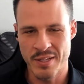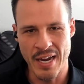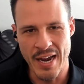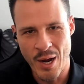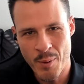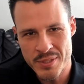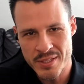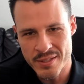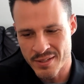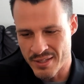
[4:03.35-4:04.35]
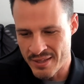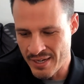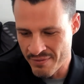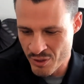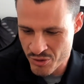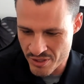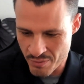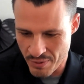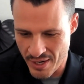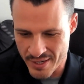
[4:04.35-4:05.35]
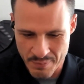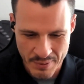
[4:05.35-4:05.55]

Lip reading: that helped the evolution of the product.